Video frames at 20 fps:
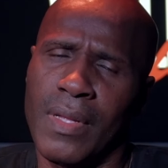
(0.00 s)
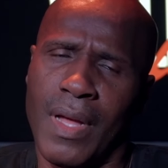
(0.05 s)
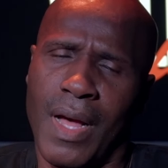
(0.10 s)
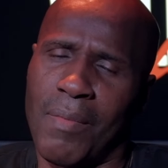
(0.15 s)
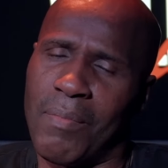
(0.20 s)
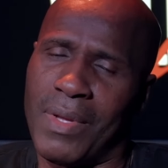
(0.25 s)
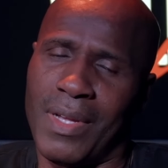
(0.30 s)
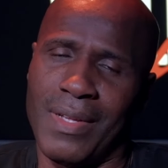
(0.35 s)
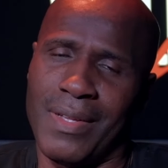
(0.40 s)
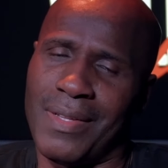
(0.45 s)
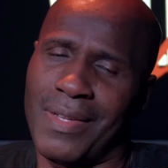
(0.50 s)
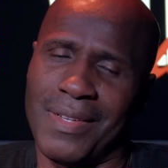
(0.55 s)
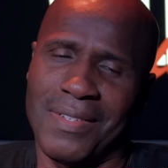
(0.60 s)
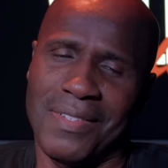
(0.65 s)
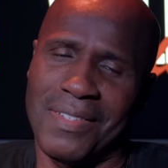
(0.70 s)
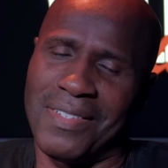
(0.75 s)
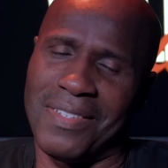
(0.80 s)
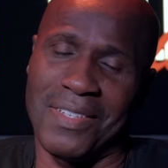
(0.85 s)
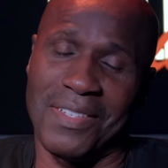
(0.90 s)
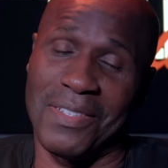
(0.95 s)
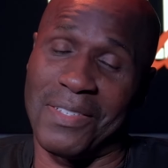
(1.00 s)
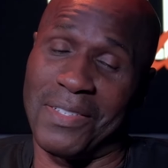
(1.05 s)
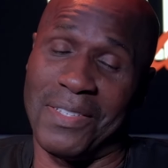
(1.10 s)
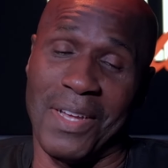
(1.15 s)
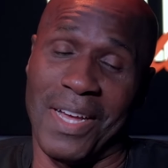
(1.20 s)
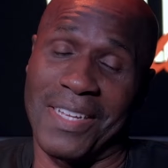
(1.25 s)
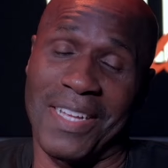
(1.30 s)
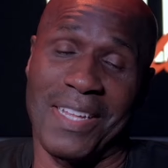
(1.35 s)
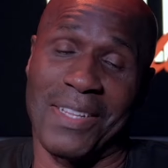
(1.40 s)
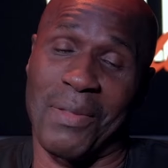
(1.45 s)
I mean, it's, it's,
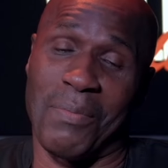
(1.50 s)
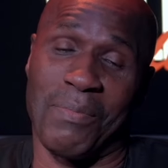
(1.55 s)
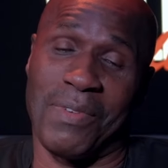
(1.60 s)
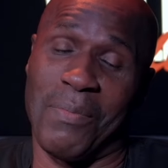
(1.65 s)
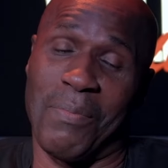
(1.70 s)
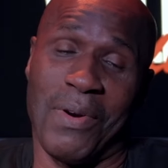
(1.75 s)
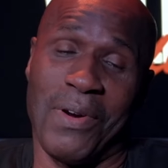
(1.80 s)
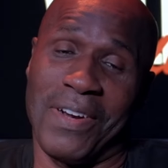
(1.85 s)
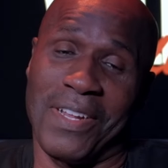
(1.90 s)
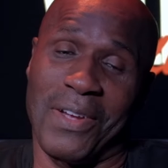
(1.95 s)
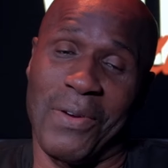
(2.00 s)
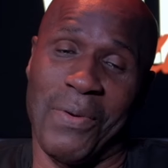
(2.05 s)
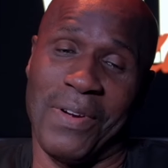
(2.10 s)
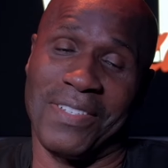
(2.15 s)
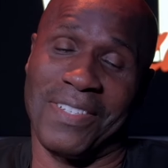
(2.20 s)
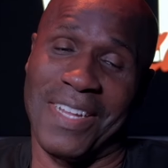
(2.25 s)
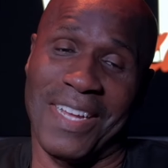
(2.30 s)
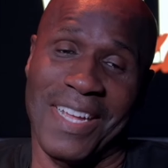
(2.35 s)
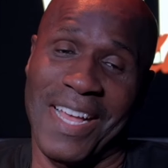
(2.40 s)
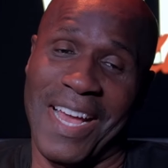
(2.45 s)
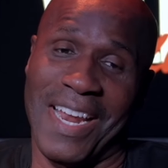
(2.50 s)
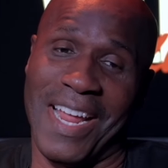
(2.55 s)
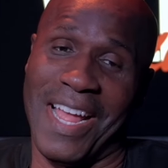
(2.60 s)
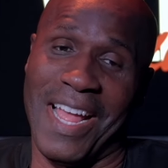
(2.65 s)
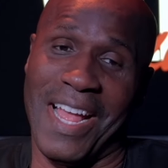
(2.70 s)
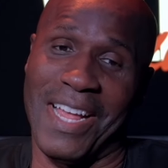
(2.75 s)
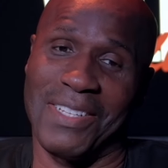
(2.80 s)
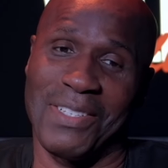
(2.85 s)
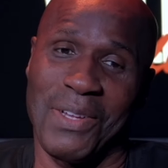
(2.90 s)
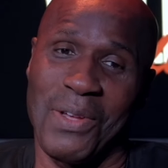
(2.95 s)
I got the, the burning question. I got to
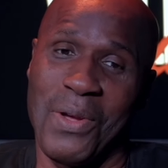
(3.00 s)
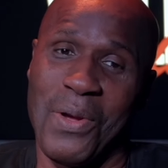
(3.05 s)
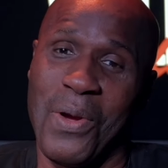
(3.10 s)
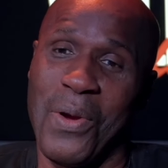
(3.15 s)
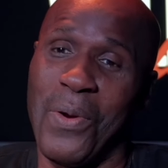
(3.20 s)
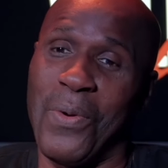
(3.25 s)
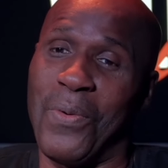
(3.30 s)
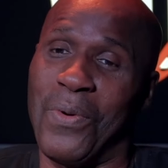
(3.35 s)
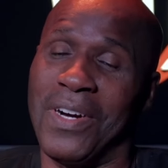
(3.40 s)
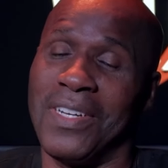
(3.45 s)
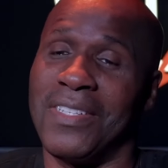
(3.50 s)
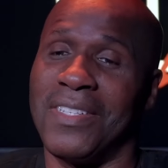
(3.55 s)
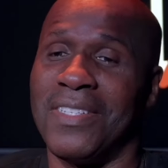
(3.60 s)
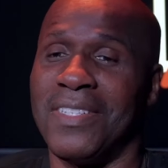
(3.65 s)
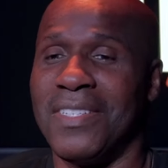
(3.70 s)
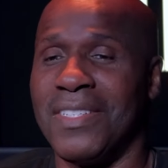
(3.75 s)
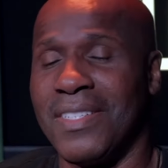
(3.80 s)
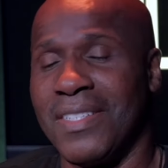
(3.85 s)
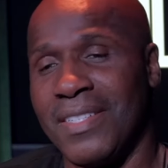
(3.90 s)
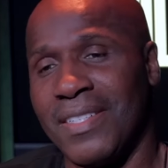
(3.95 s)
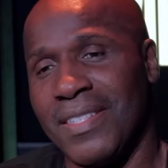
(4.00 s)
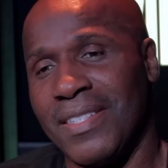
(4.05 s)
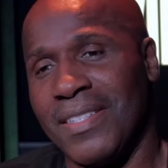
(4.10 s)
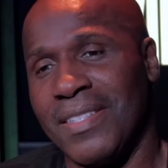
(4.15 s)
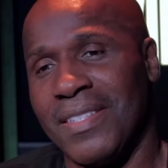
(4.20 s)
ask, who was it?